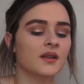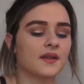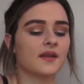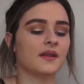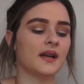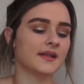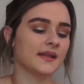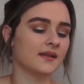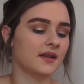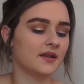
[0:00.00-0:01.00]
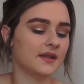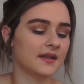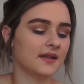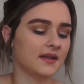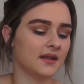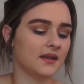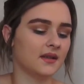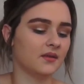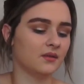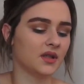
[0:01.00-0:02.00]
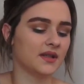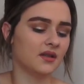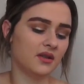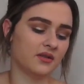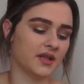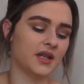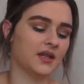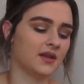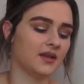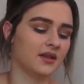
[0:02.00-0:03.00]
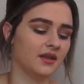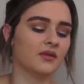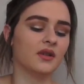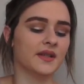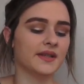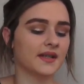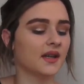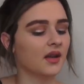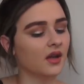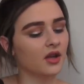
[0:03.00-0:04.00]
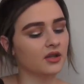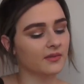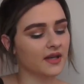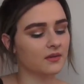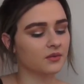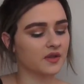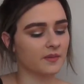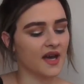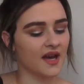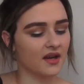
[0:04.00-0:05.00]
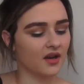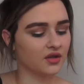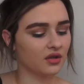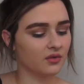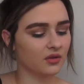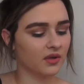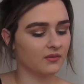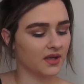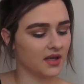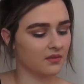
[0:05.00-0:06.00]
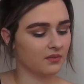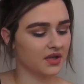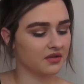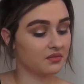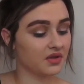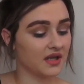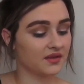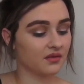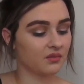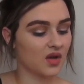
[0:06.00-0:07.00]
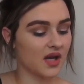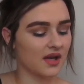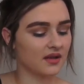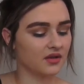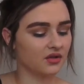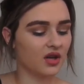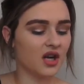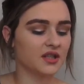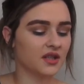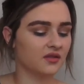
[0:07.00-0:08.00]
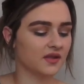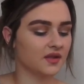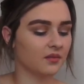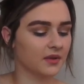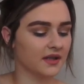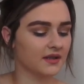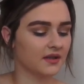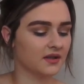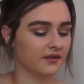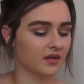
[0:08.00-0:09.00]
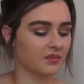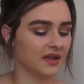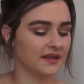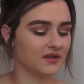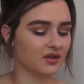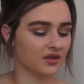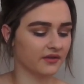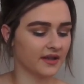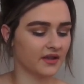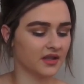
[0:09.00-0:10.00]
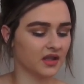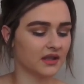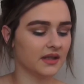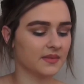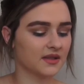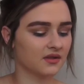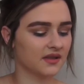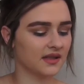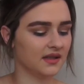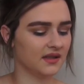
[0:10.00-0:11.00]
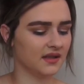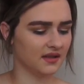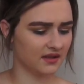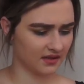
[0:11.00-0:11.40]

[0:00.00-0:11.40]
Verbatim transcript: So the last thing that I got sent in was not a question, it was your makeup looks bad, I don't want to be mean, but your brows look bad, your eyeshadow is not blended enough and please don't overline your lips because it